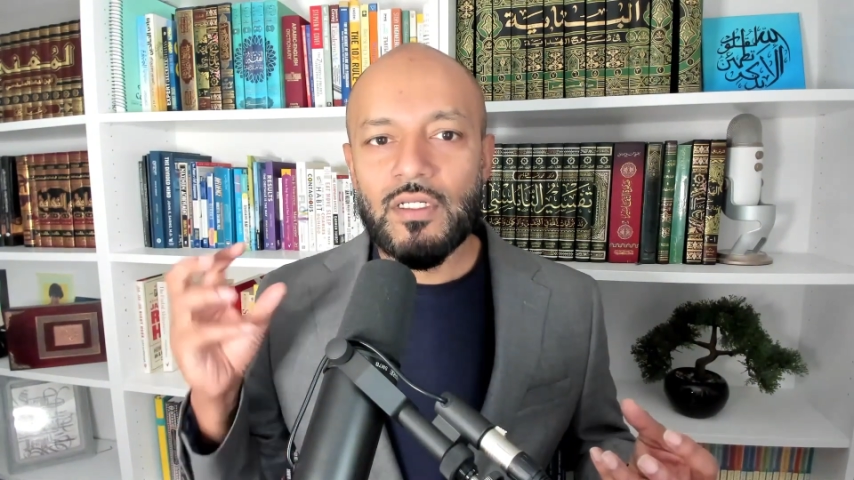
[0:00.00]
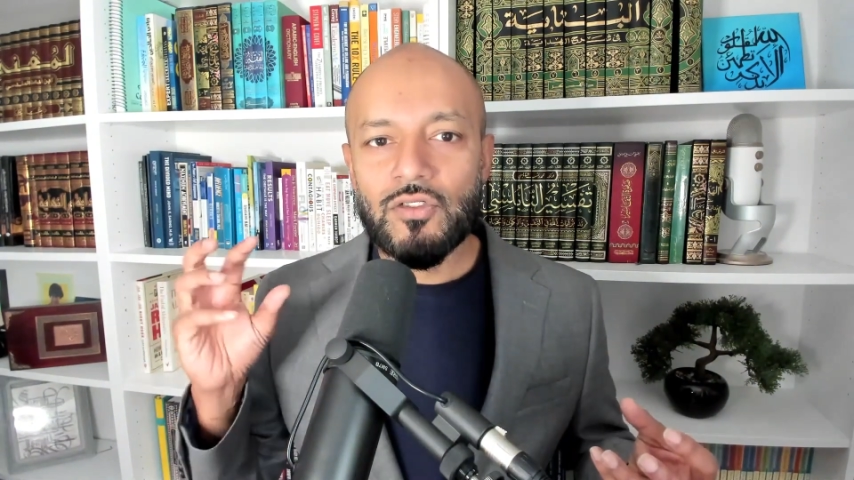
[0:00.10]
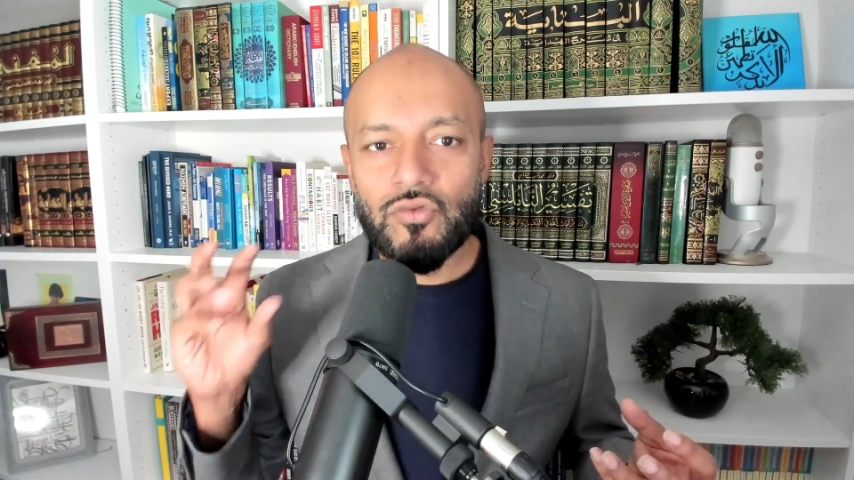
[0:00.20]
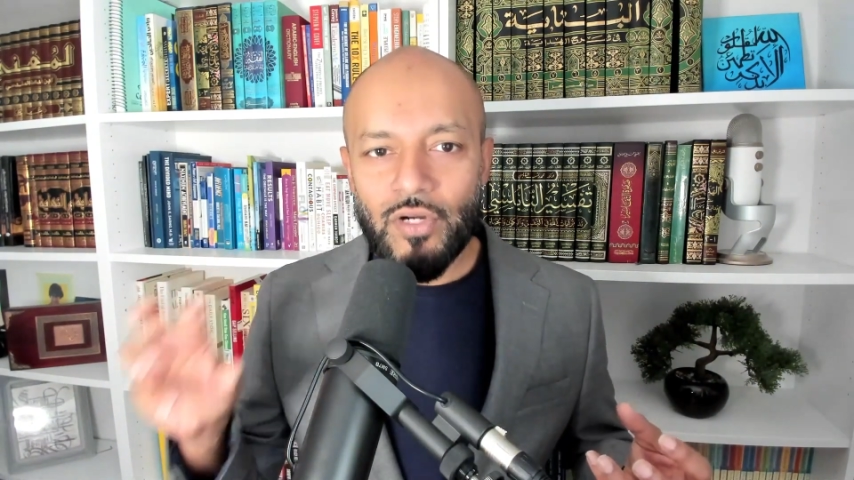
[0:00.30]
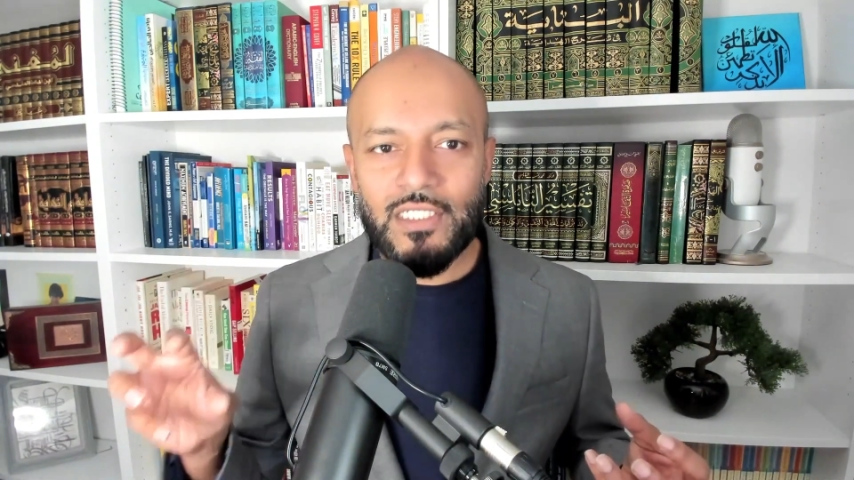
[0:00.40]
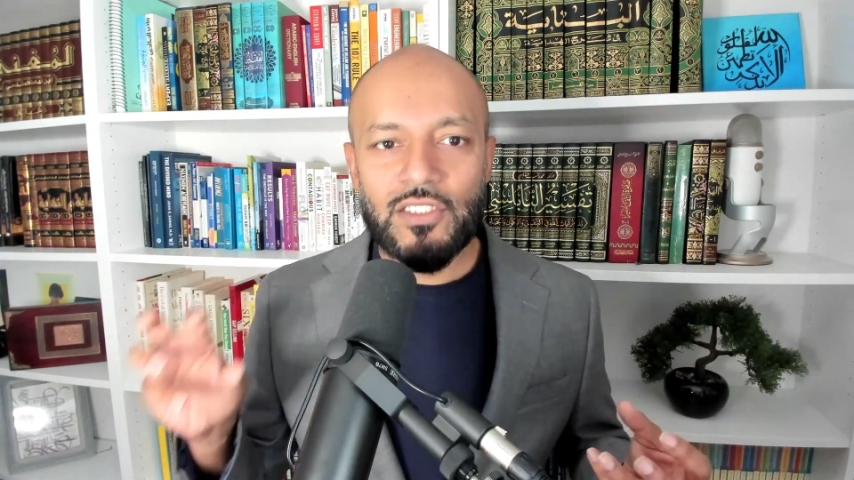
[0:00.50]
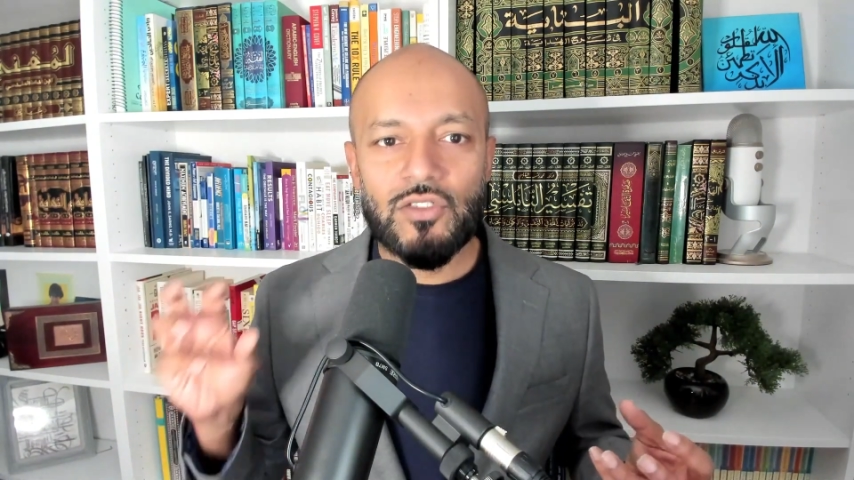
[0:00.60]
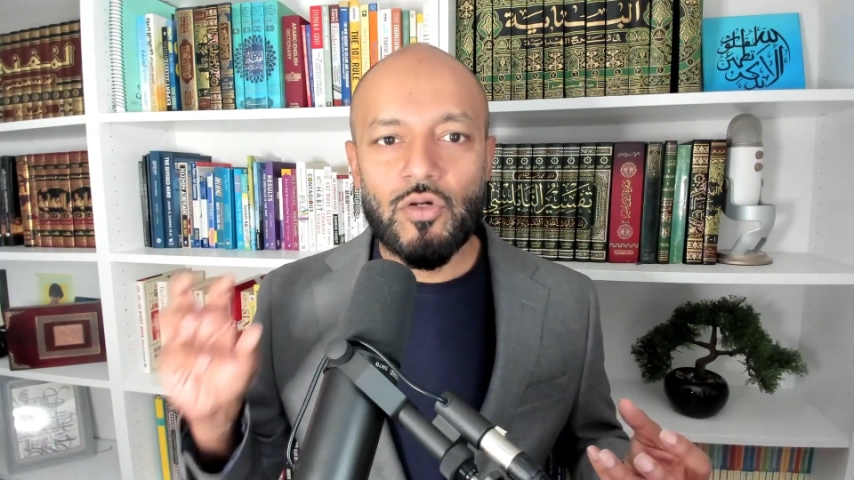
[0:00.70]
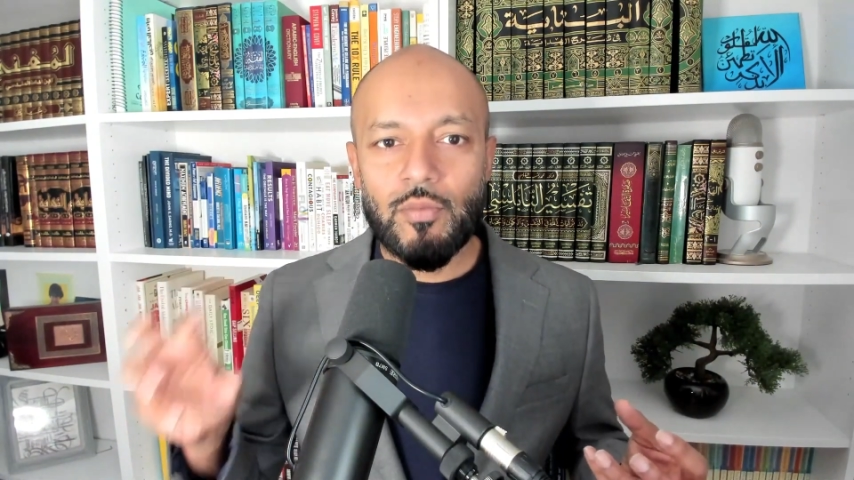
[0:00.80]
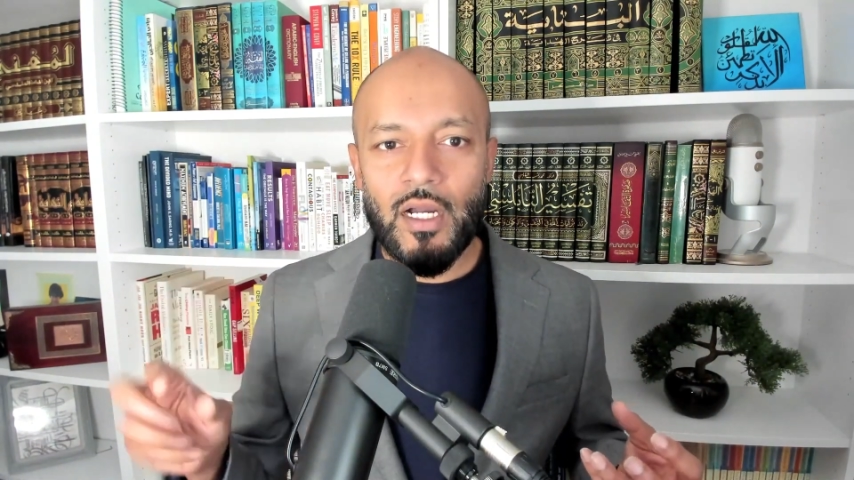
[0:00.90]
directing
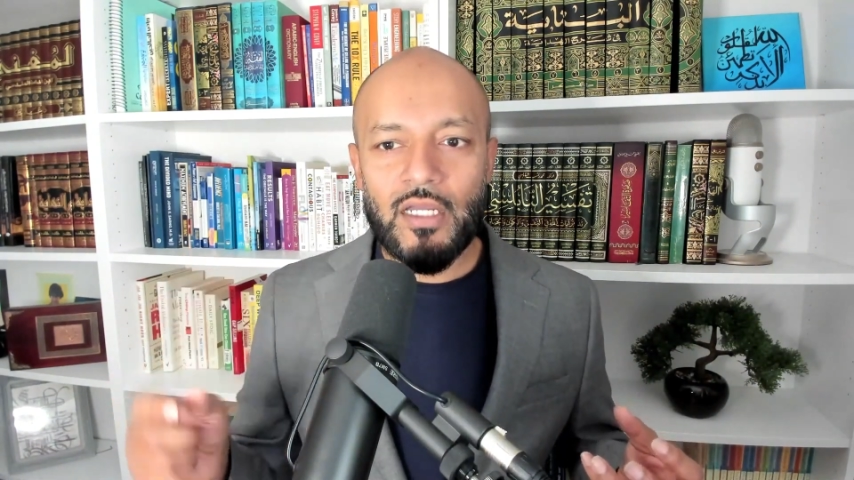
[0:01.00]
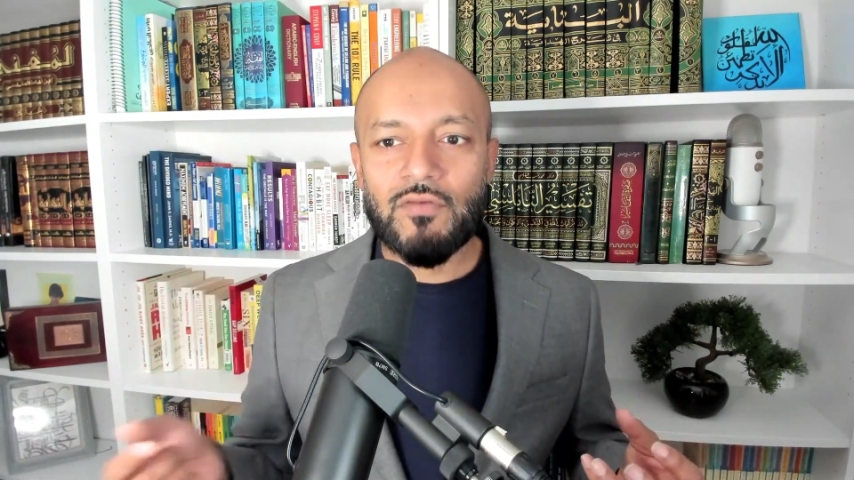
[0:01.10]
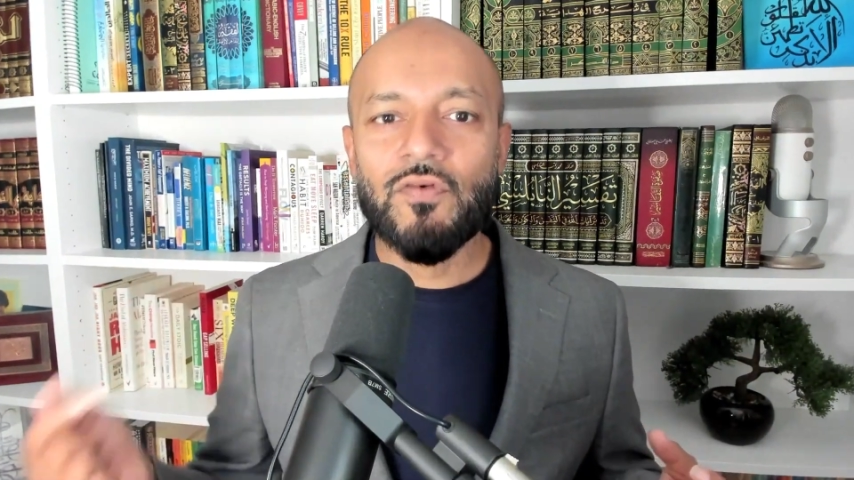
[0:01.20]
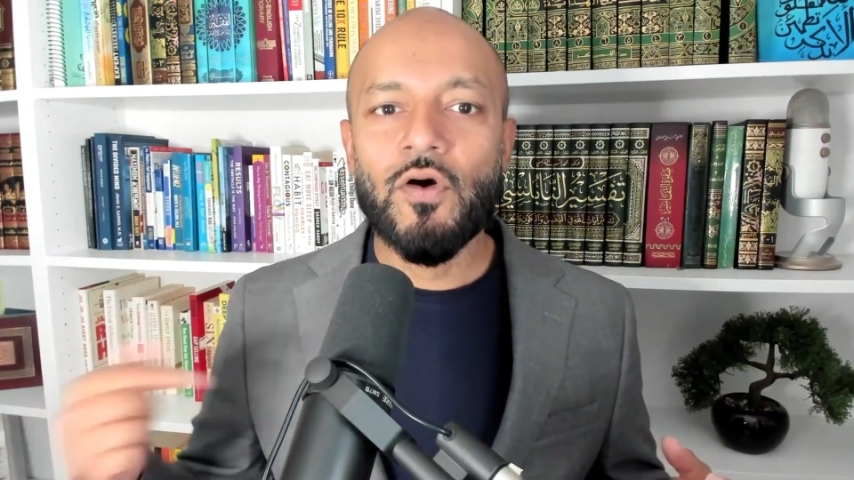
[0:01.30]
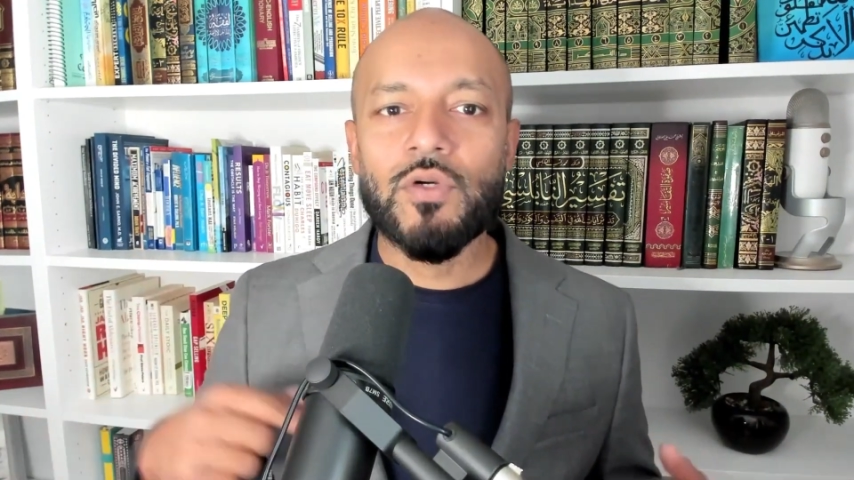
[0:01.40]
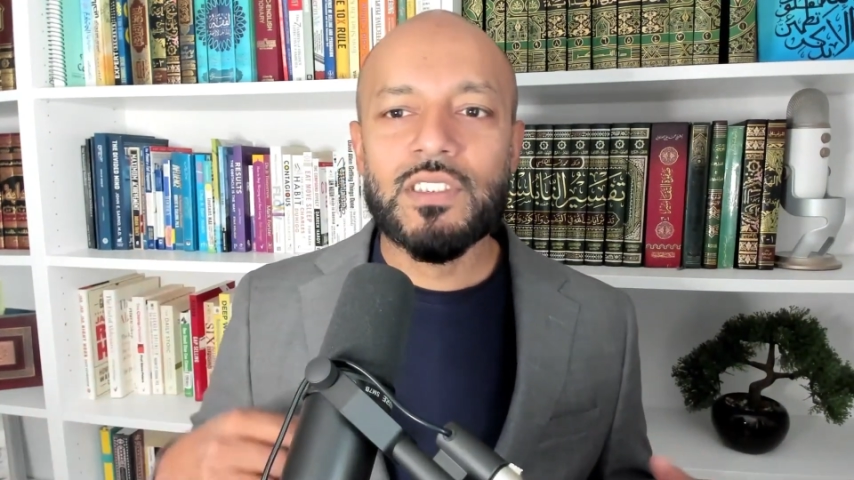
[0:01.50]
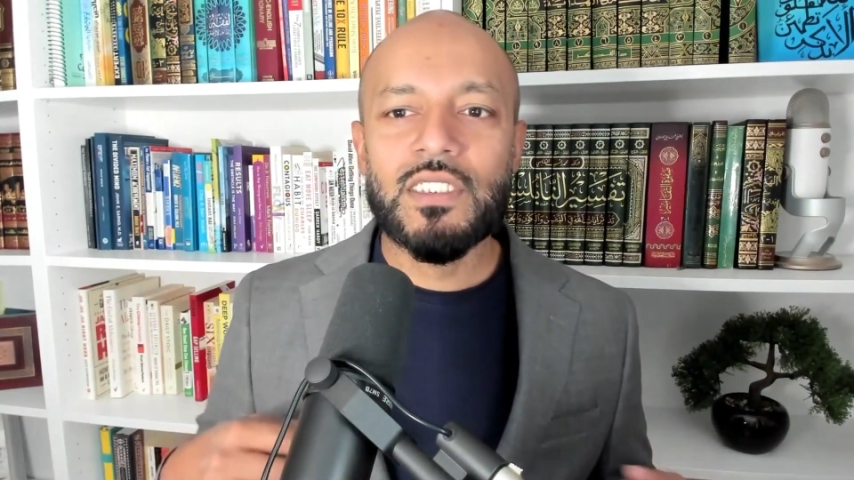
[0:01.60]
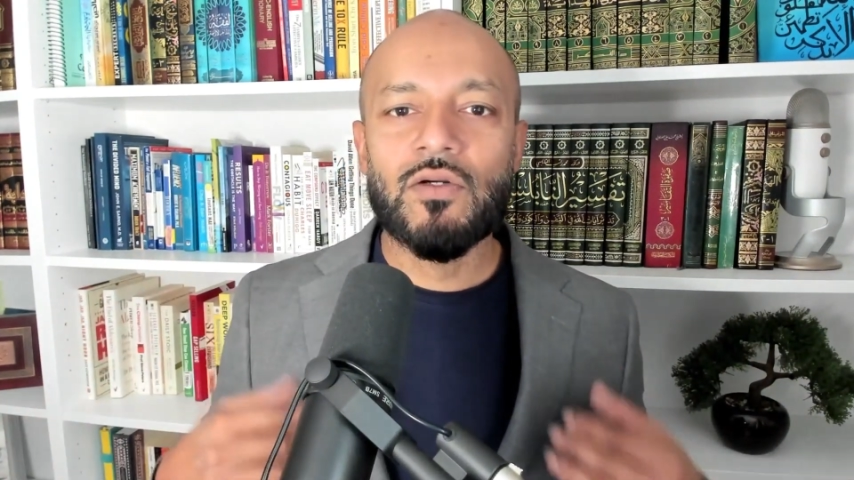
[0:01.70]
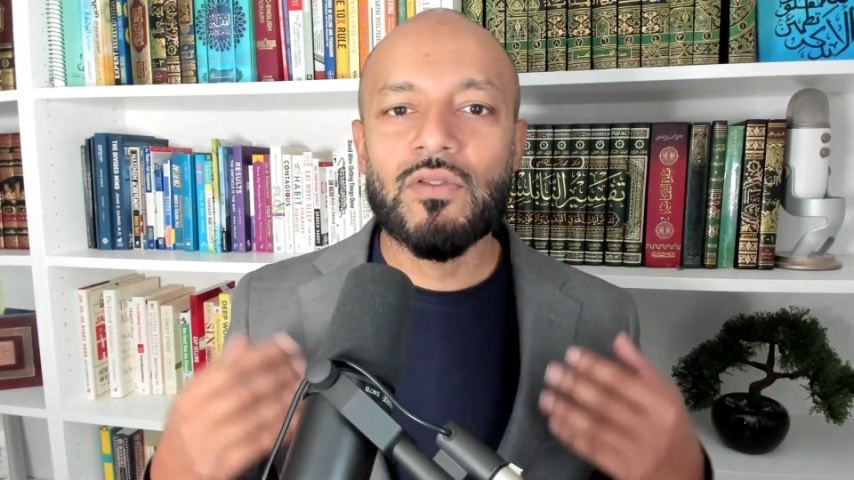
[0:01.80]
your mind, focusing